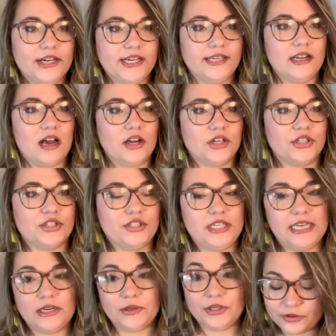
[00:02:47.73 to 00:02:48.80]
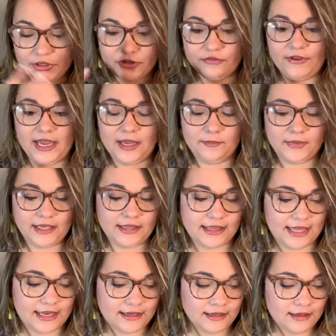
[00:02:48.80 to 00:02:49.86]
doctors tell your family that
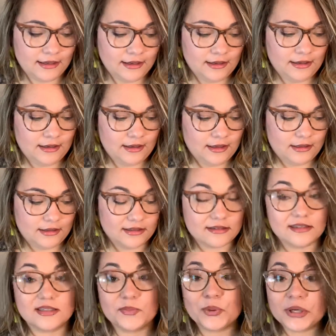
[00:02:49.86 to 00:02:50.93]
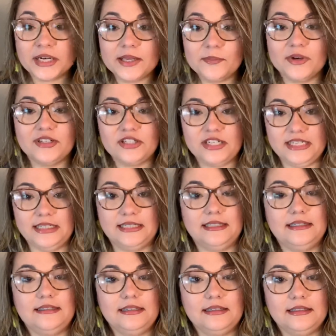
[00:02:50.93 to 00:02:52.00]
this is pretty much it.